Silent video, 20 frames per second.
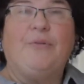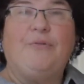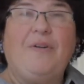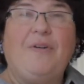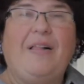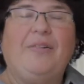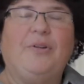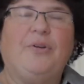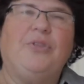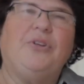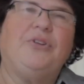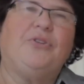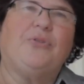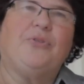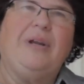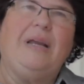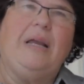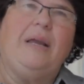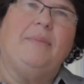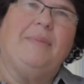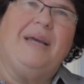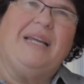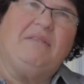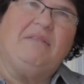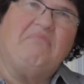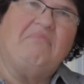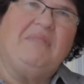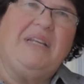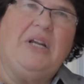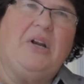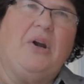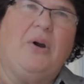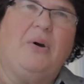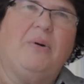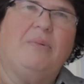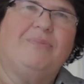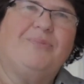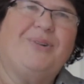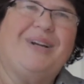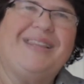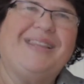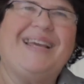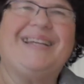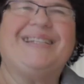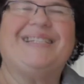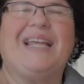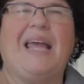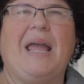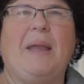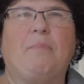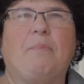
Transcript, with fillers: follow the dream and, you know, what do they say?